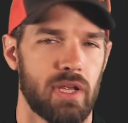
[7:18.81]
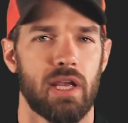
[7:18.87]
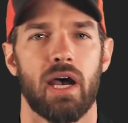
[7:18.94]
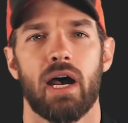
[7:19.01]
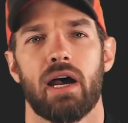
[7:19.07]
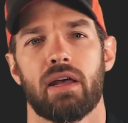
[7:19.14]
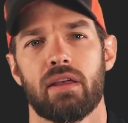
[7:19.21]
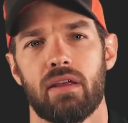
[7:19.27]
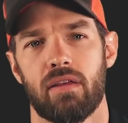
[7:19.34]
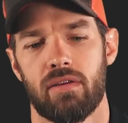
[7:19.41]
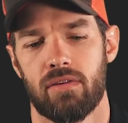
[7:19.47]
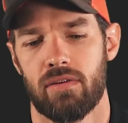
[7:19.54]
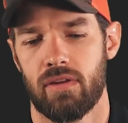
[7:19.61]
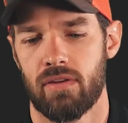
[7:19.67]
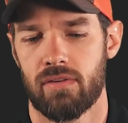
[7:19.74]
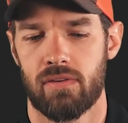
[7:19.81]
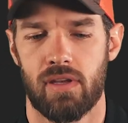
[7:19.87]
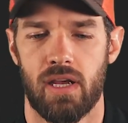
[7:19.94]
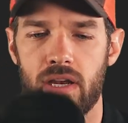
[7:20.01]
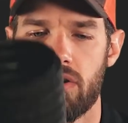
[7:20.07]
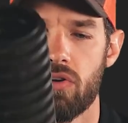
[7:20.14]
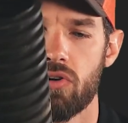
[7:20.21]
got is
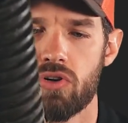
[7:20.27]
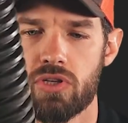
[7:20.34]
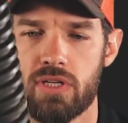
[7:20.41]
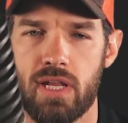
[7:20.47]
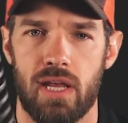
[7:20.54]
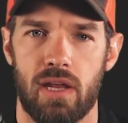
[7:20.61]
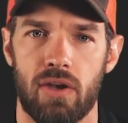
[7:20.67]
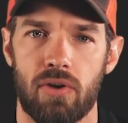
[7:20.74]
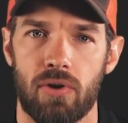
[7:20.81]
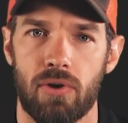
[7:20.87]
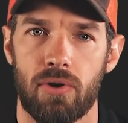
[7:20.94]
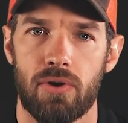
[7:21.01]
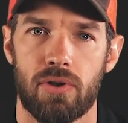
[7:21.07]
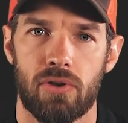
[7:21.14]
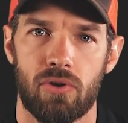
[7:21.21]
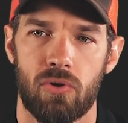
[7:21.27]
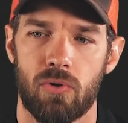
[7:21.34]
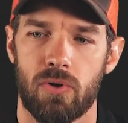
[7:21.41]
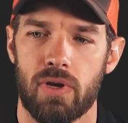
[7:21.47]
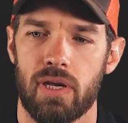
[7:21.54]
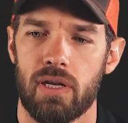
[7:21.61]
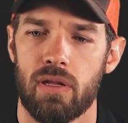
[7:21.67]
kind of your standard
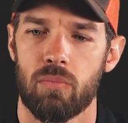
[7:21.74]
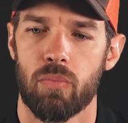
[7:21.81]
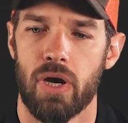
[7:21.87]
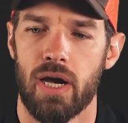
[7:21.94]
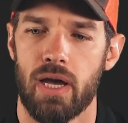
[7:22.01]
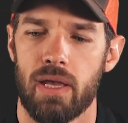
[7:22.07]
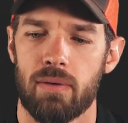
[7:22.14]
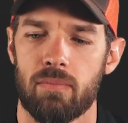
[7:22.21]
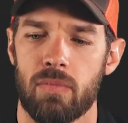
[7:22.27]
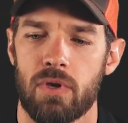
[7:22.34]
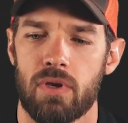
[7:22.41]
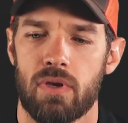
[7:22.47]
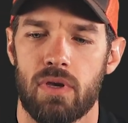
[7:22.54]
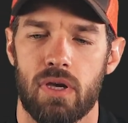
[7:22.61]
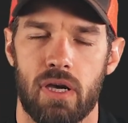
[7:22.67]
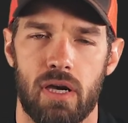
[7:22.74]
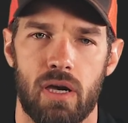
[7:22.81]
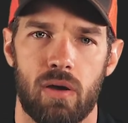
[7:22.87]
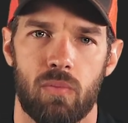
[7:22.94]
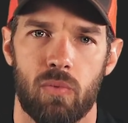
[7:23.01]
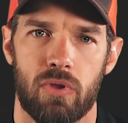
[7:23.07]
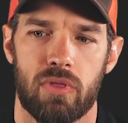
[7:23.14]
corrugated pipe
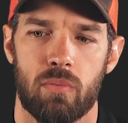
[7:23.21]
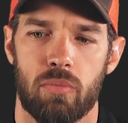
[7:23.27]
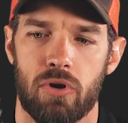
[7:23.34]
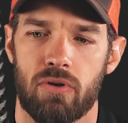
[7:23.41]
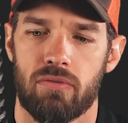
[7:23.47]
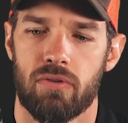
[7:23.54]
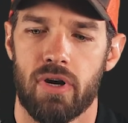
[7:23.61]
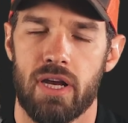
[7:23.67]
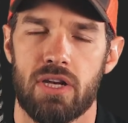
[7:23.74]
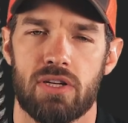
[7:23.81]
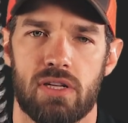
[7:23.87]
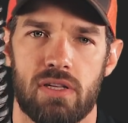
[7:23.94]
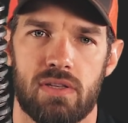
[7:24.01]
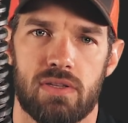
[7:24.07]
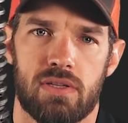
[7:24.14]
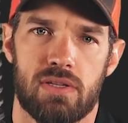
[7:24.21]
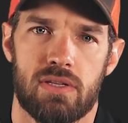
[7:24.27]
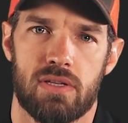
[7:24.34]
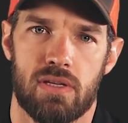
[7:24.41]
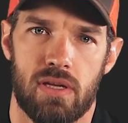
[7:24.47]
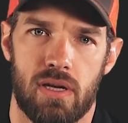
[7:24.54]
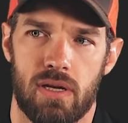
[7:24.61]
with the perforations.
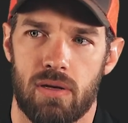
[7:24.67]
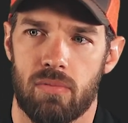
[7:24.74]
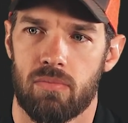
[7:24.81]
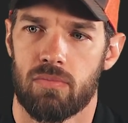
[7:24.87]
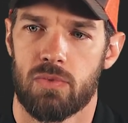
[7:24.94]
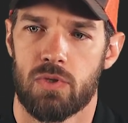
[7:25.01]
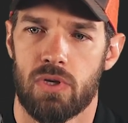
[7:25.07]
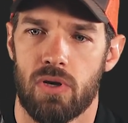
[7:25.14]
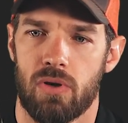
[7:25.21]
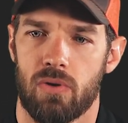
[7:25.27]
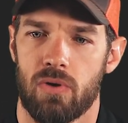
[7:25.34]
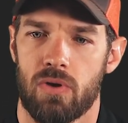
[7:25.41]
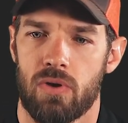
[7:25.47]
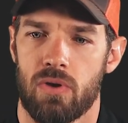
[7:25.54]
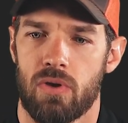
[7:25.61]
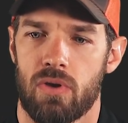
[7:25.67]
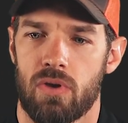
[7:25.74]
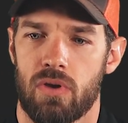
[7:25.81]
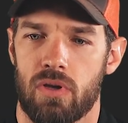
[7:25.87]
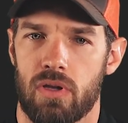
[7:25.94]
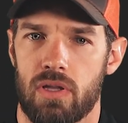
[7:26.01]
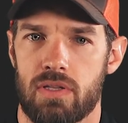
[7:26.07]
So
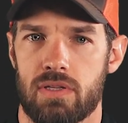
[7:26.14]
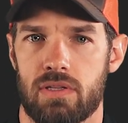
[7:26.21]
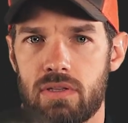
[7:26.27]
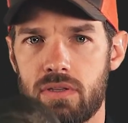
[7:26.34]
it's